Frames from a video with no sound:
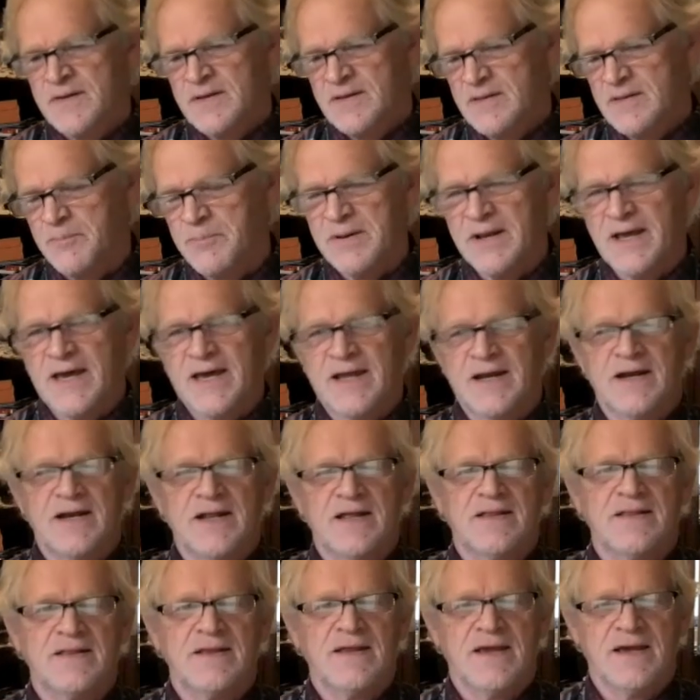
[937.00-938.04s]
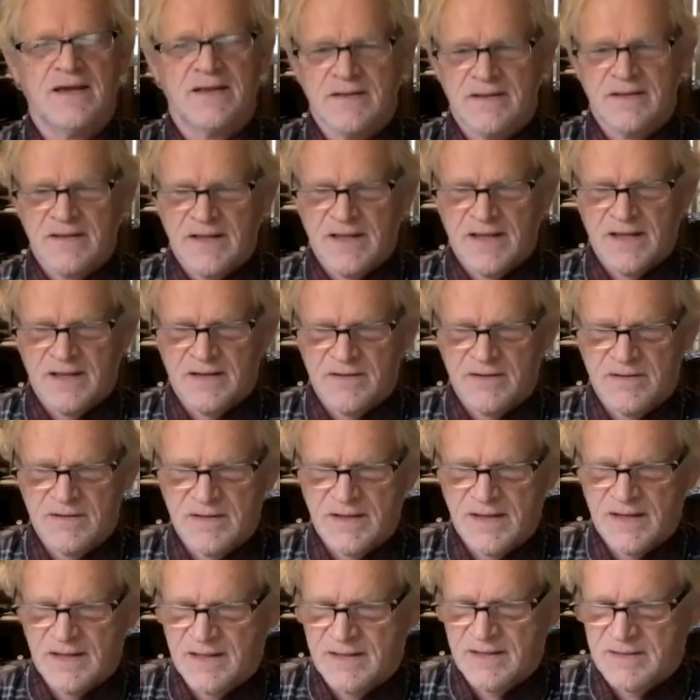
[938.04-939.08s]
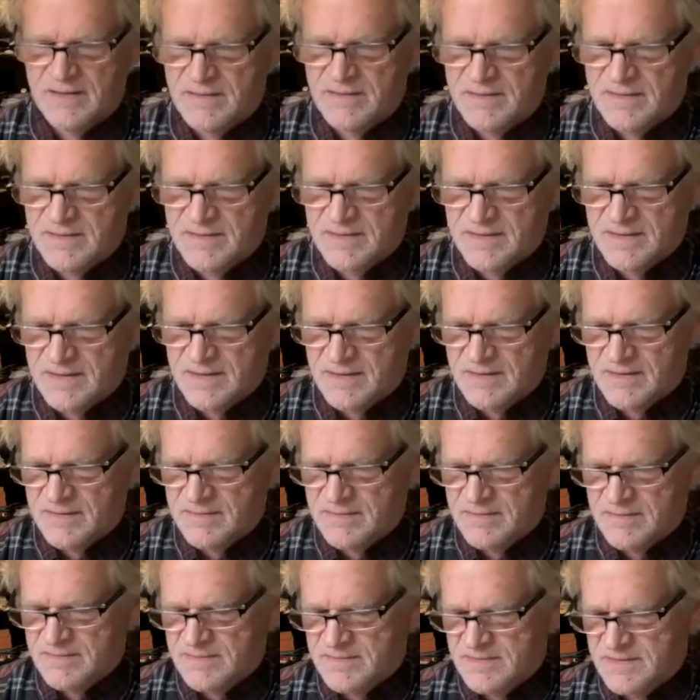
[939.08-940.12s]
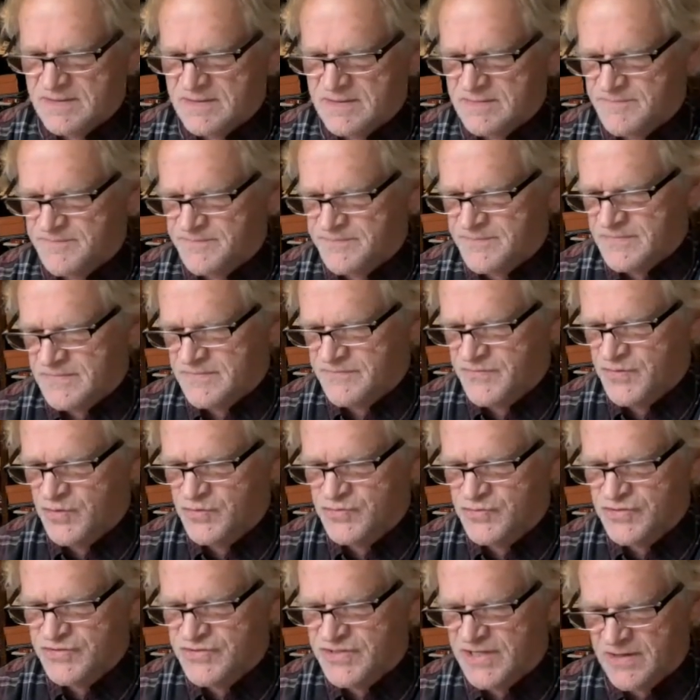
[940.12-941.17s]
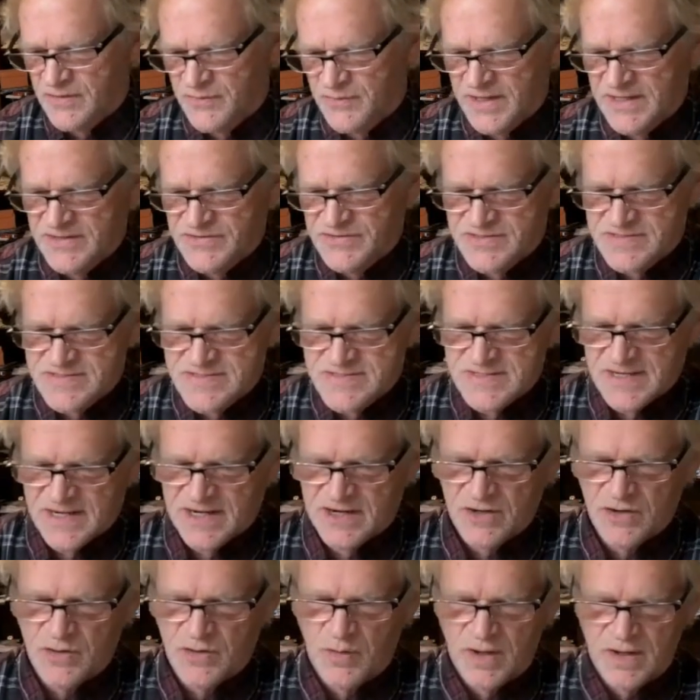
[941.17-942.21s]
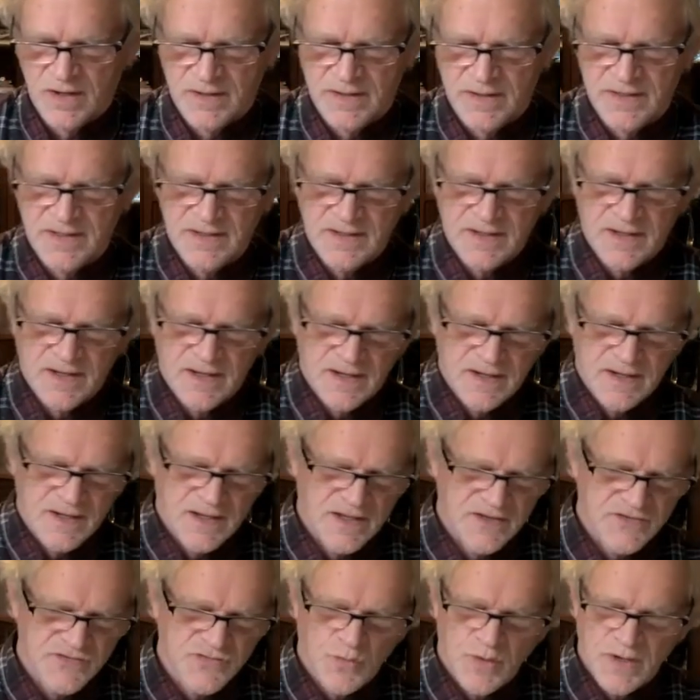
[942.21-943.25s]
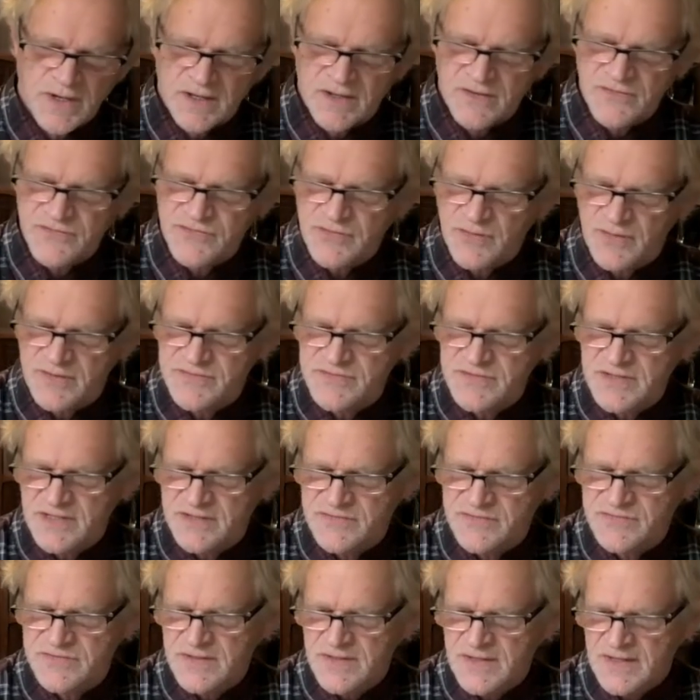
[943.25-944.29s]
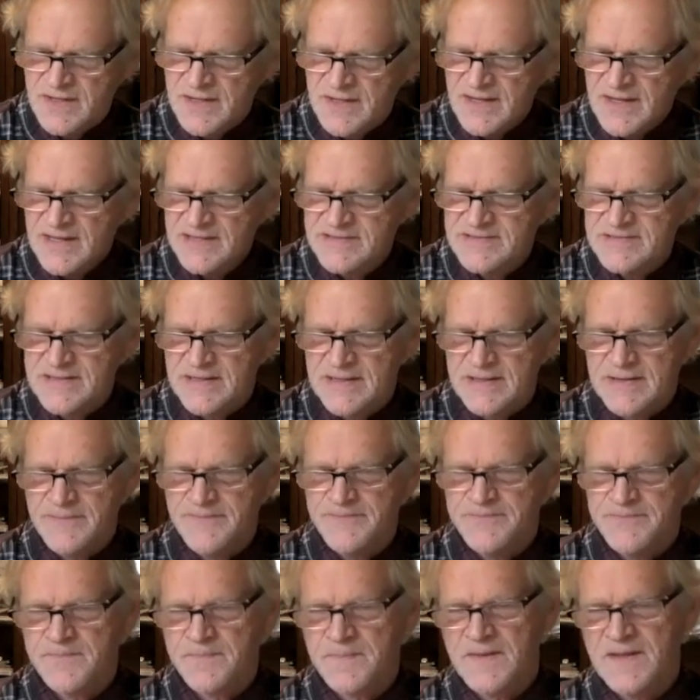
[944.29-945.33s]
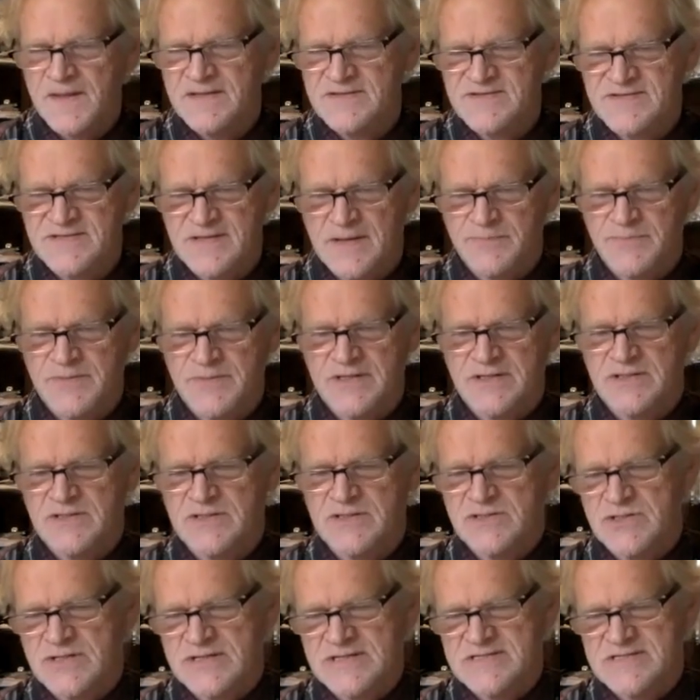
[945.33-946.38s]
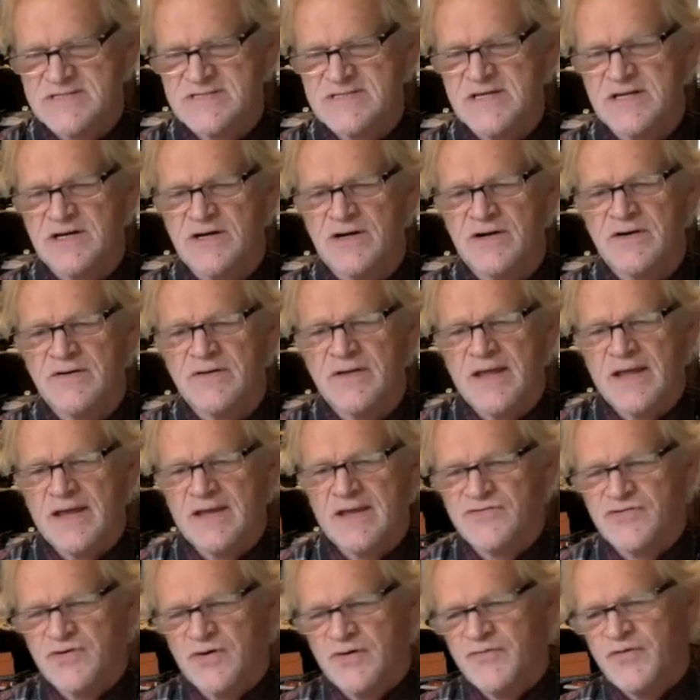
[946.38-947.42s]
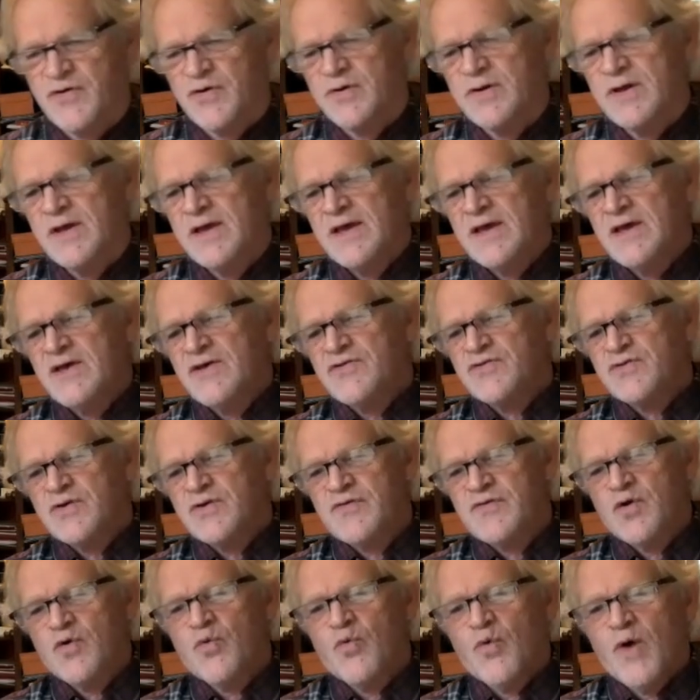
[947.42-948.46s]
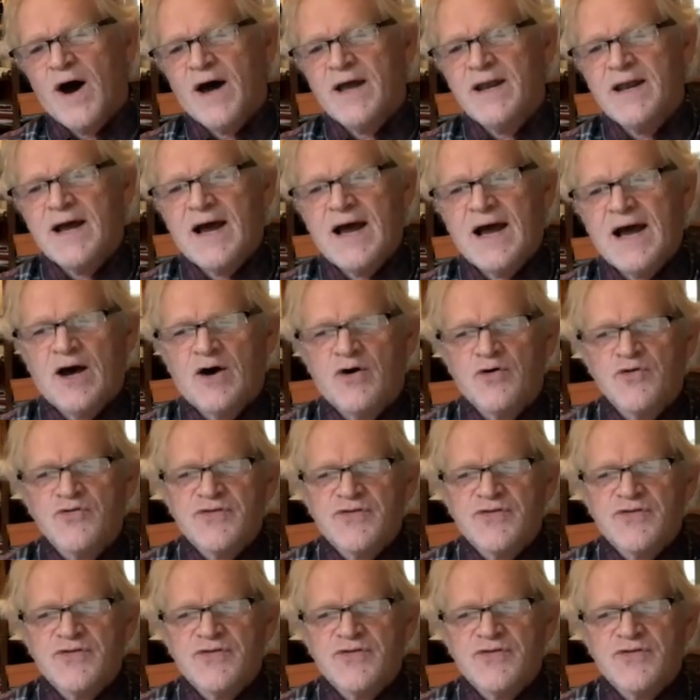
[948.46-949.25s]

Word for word: the planet and and and and the the future generations air quality uh, as well so it's it's it's a it's something to consider and so if you're so if you want a house